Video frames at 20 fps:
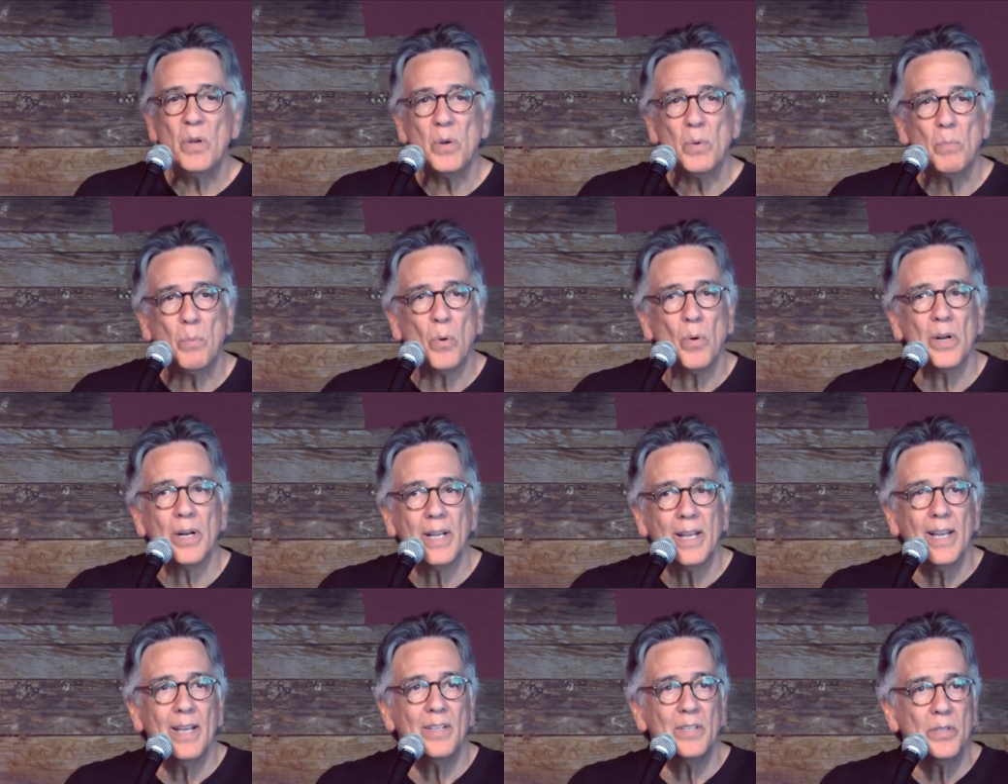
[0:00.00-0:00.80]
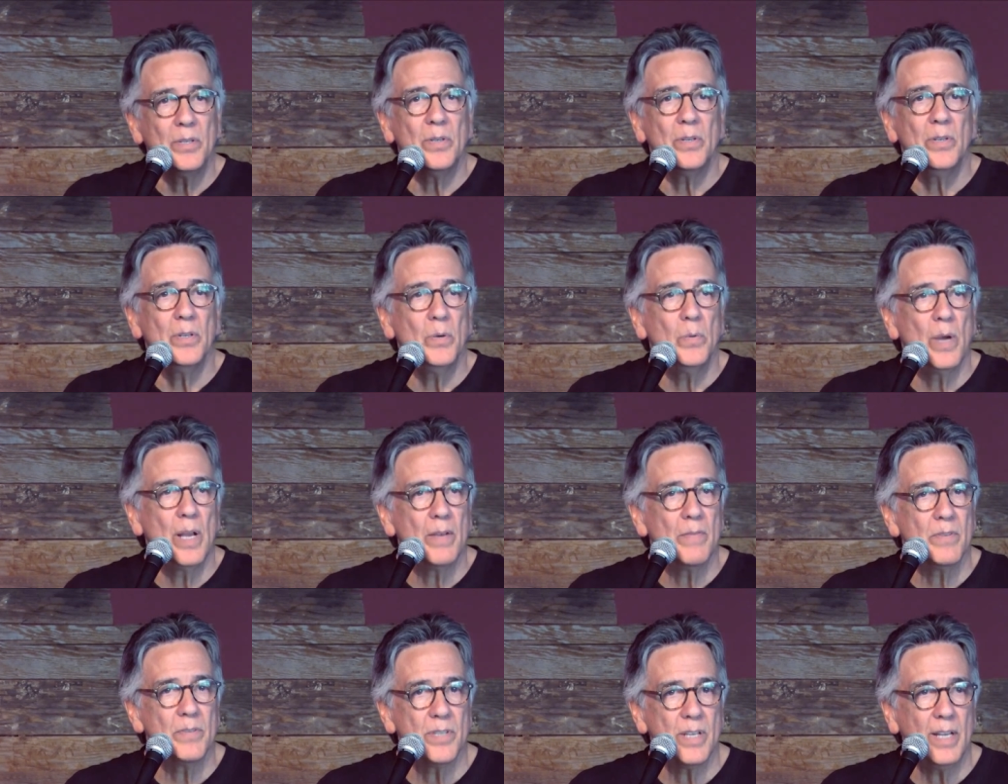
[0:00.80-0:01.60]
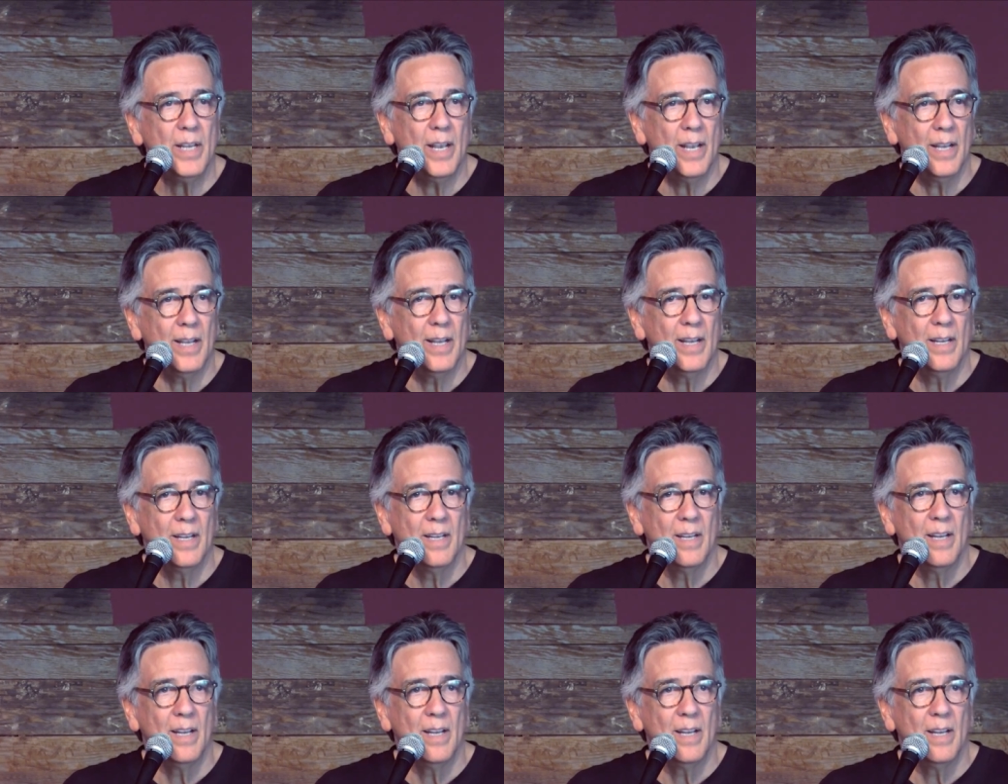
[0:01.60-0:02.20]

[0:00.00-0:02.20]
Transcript: we are born again to a new way of seeing.